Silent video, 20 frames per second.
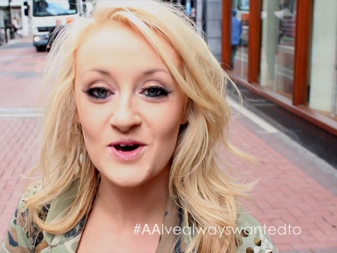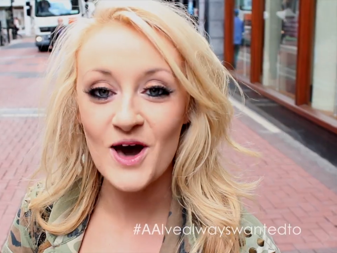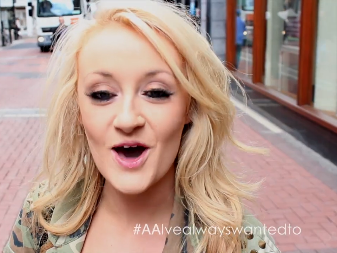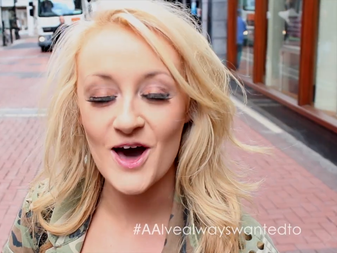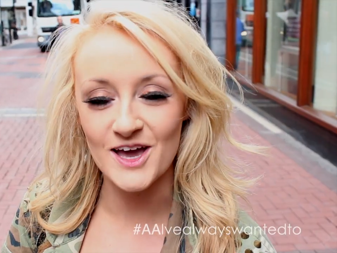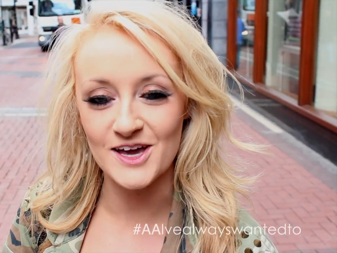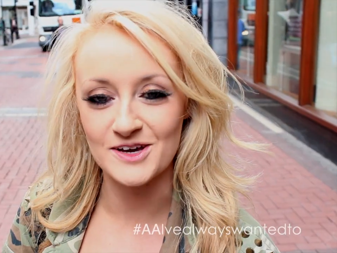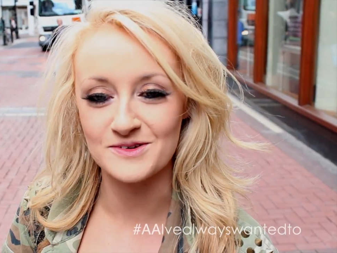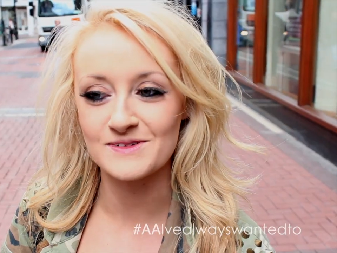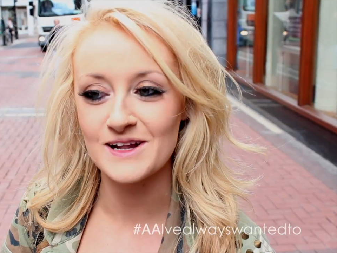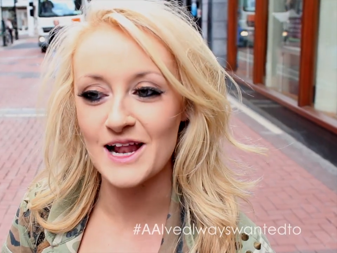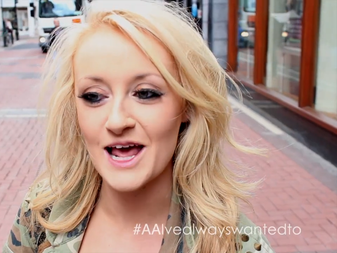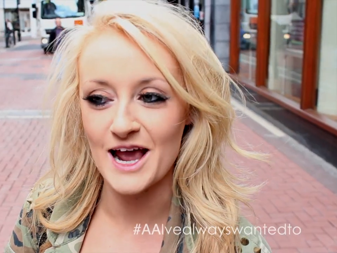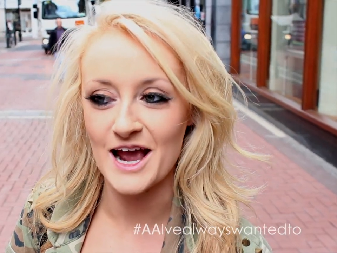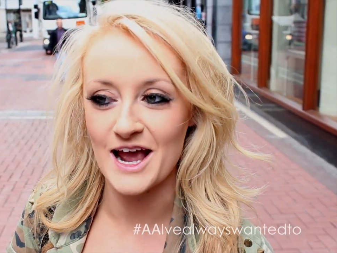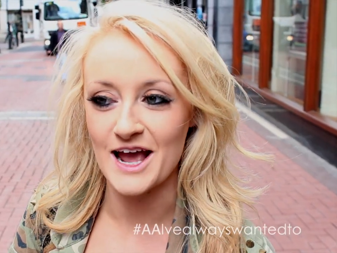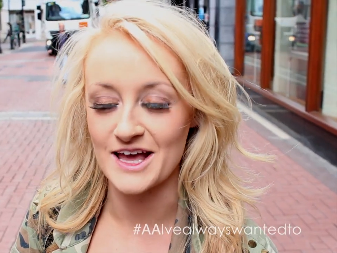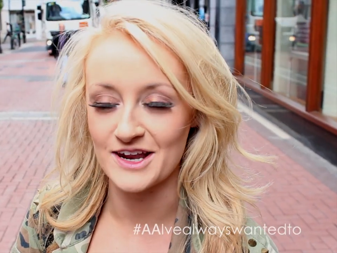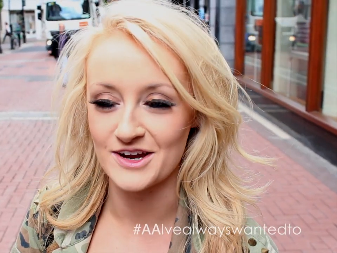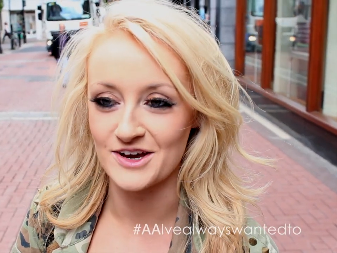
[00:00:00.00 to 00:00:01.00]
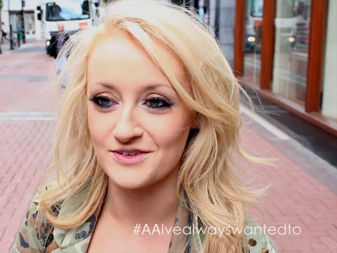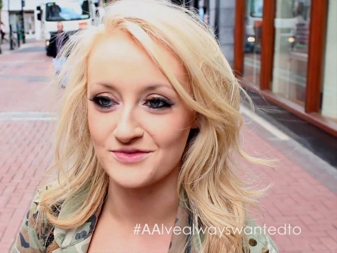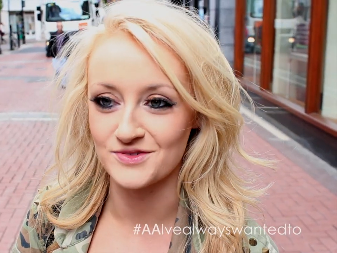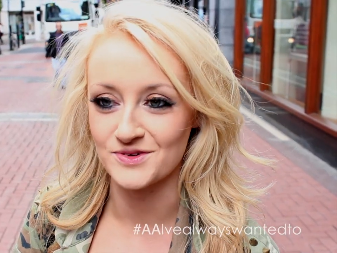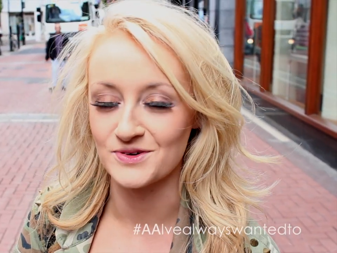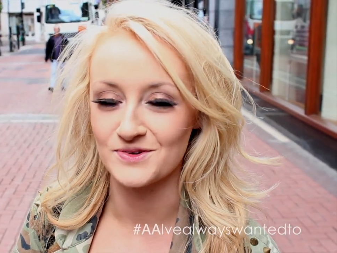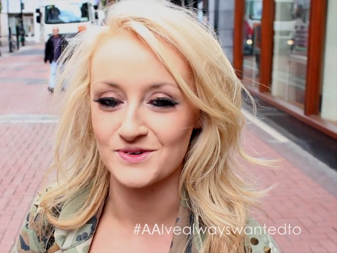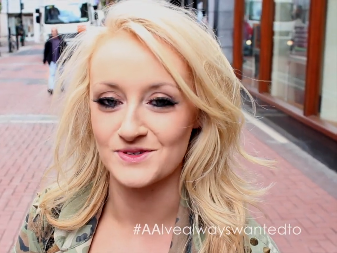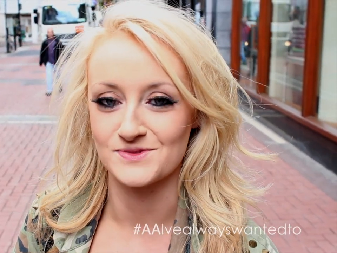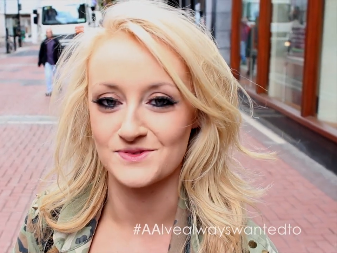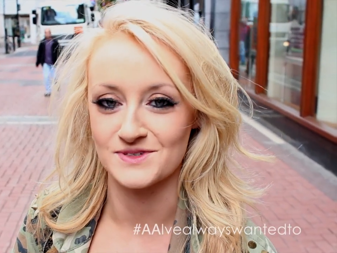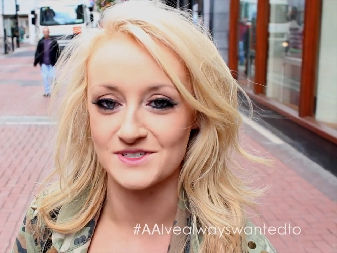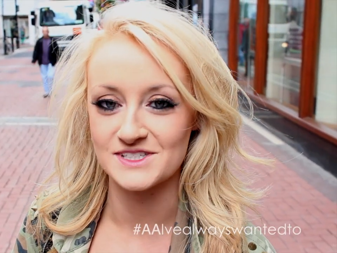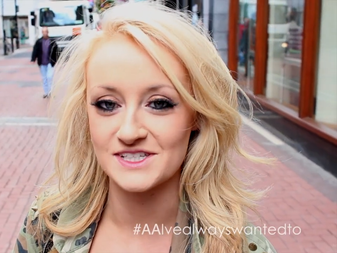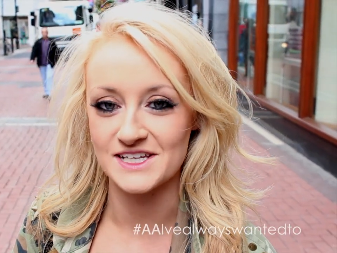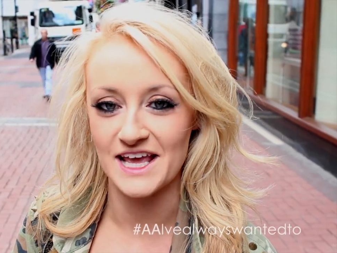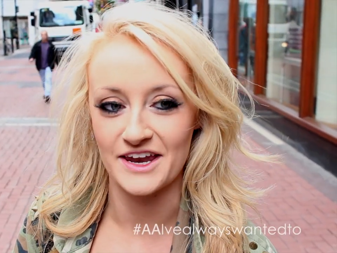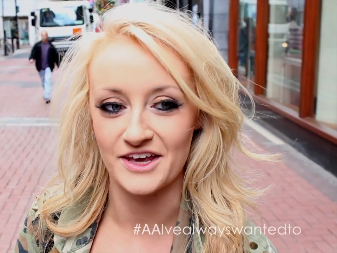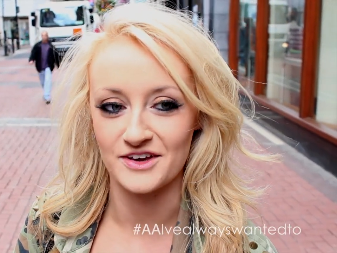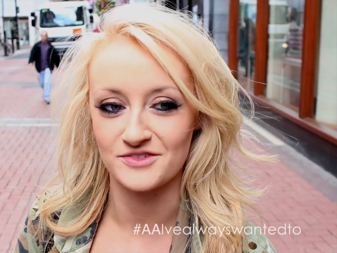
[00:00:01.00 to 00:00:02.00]
Hi, I'm Claire and I've always wanted
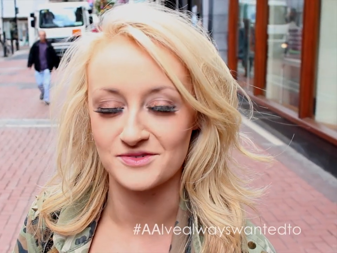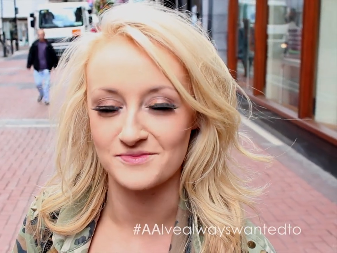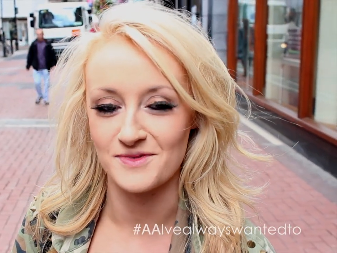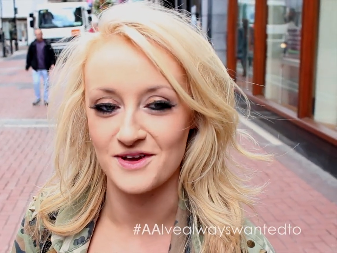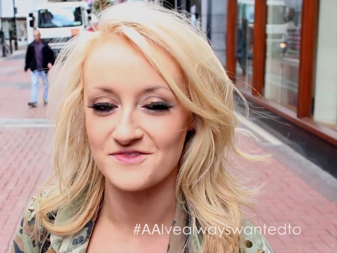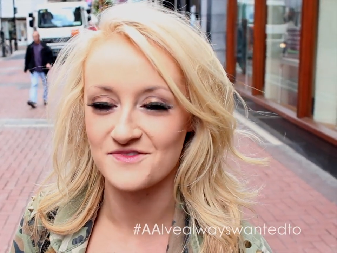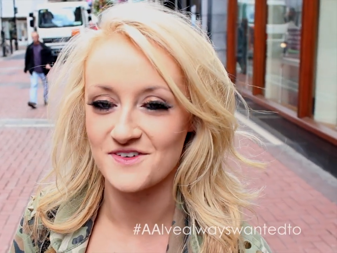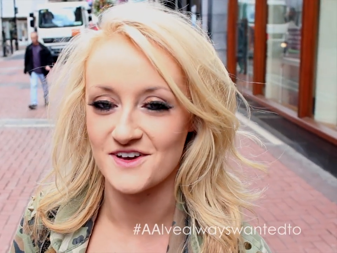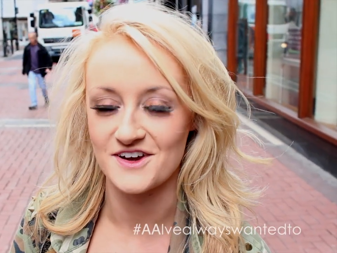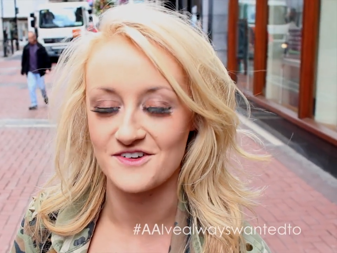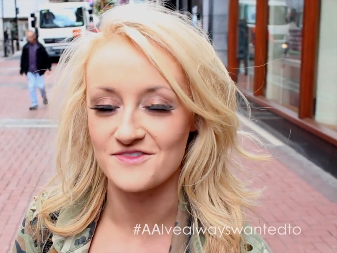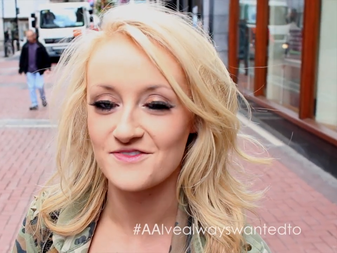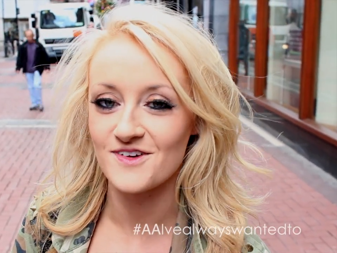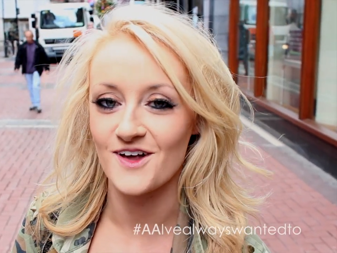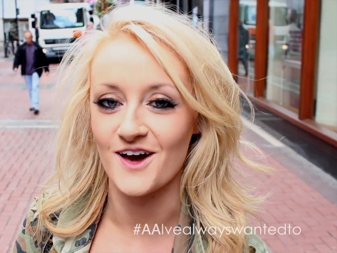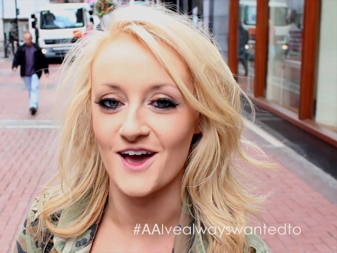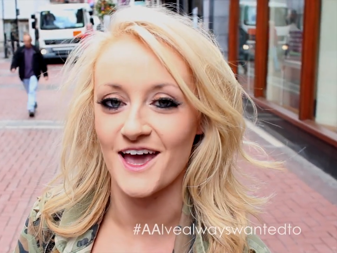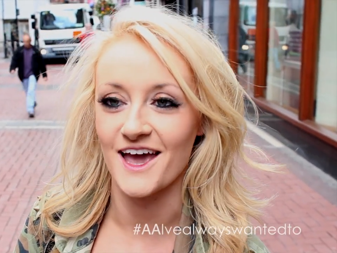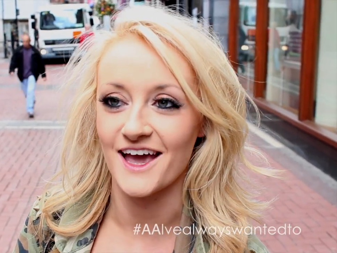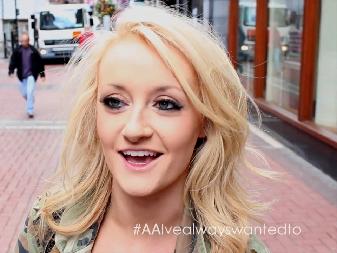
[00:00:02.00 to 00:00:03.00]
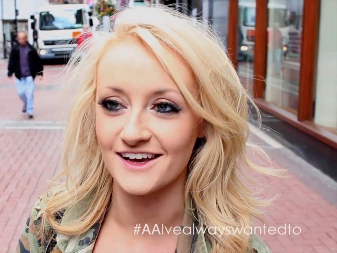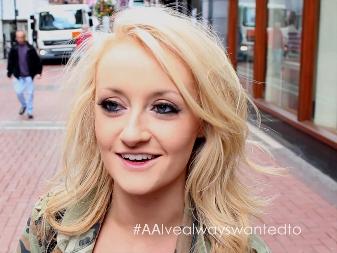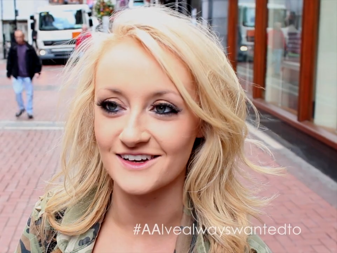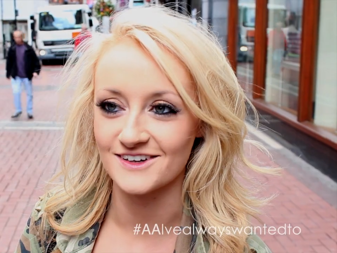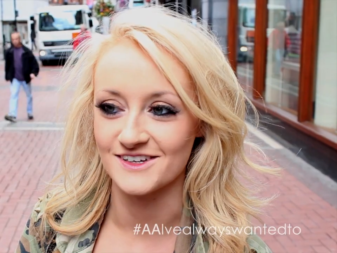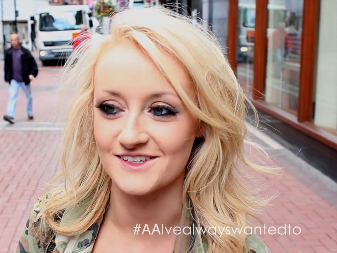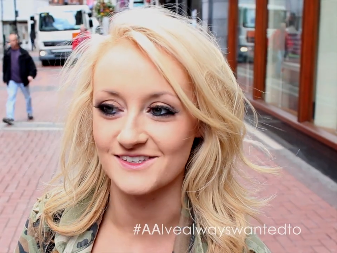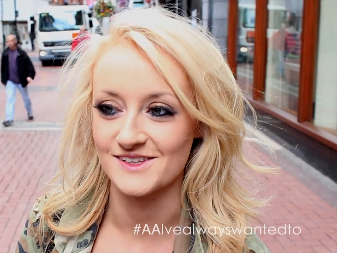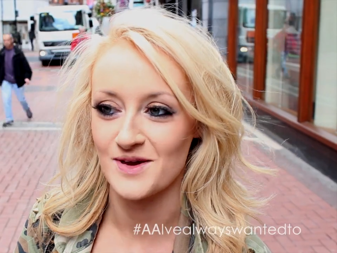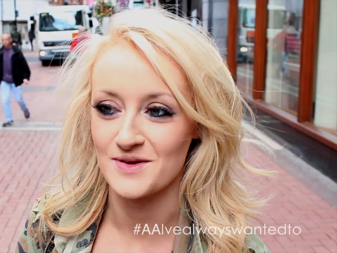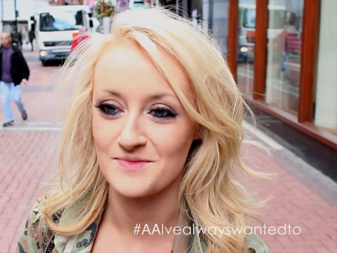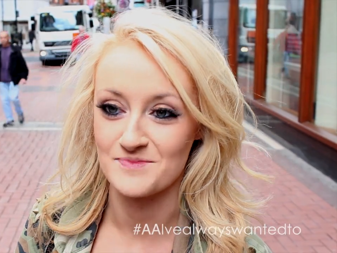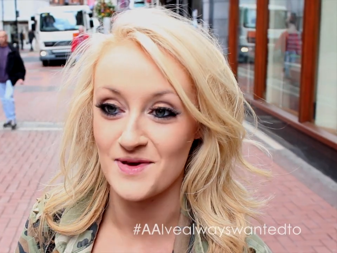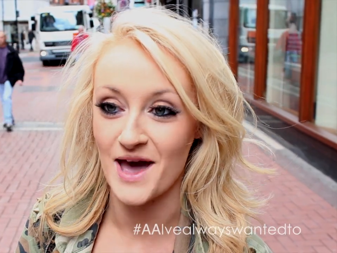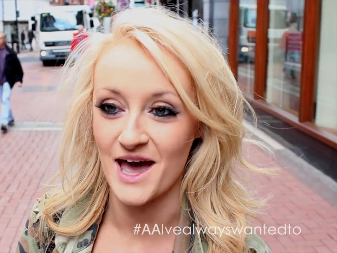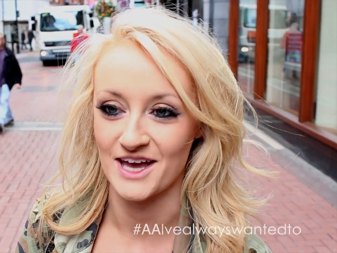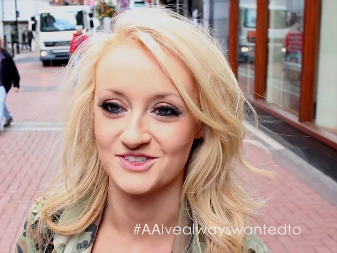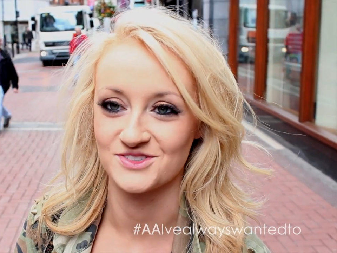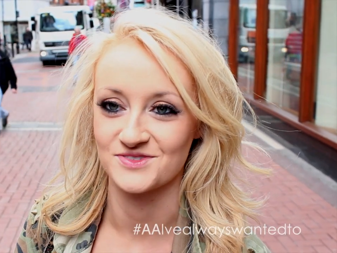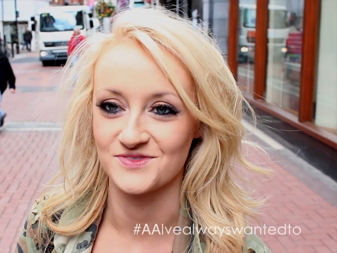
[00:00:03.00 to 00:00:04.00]
to get over my fear of flying because I'm
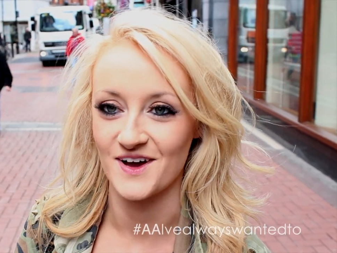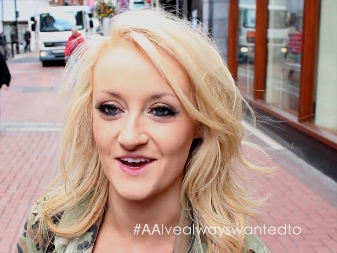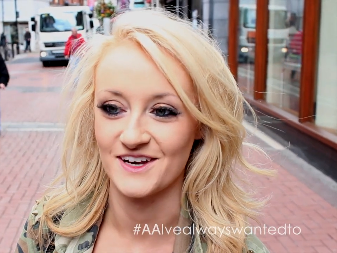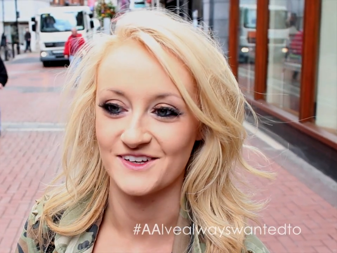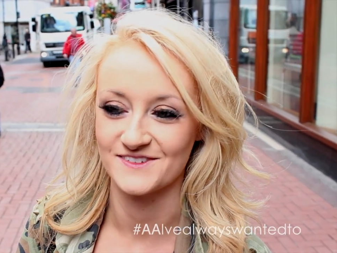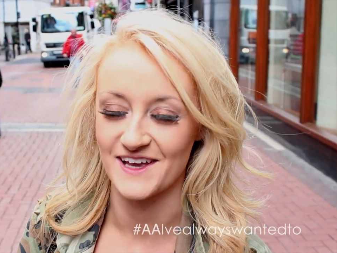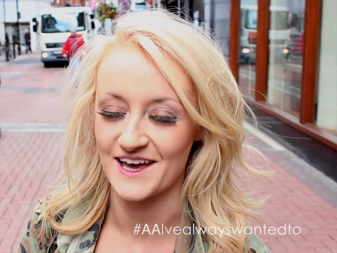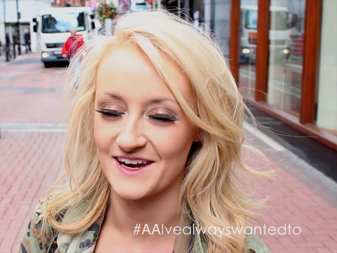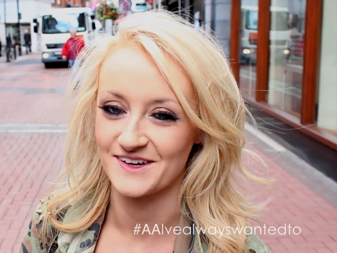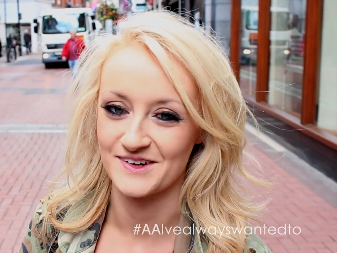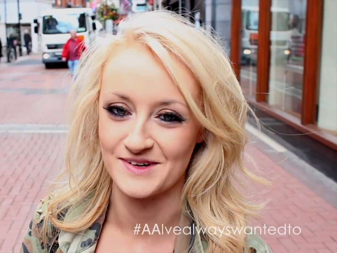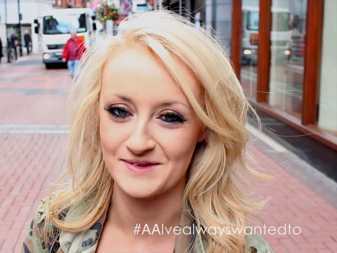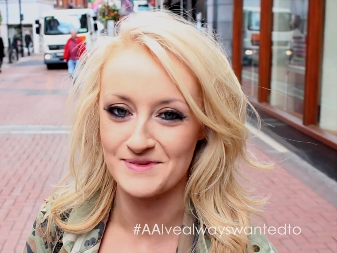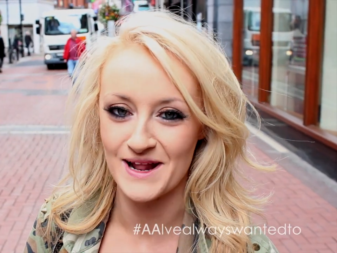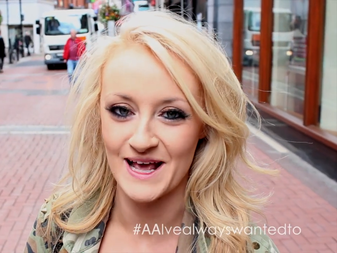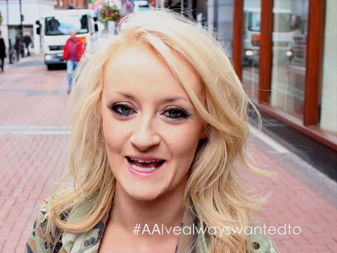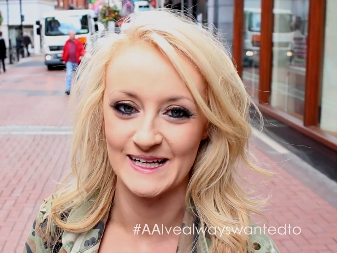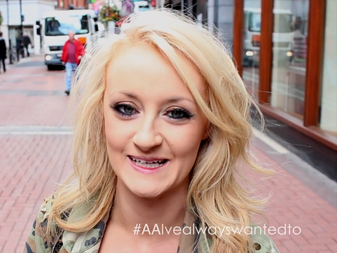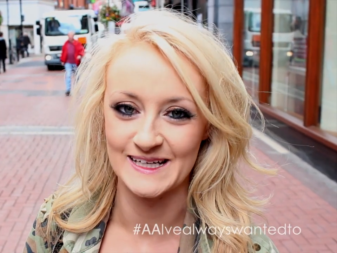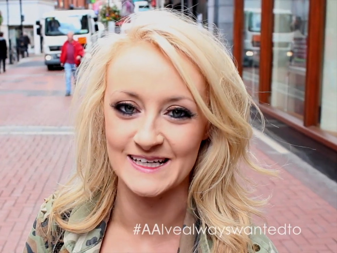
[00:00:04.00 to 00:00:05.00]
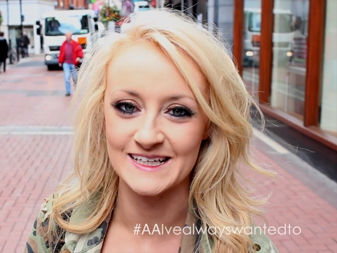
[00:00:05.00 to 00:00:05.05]
petrified of getting on a plane.